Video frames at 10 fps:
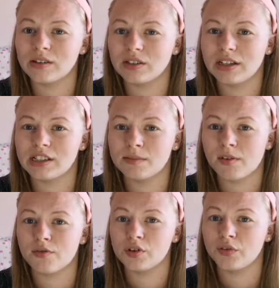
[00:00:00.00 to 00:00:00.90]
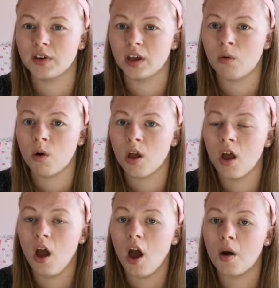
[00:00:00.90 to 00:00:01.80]
answered this in my first video.
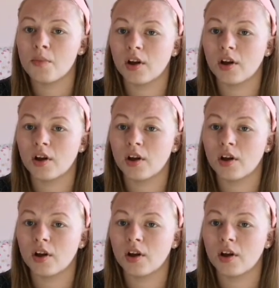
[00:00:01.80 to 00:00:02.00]
I'm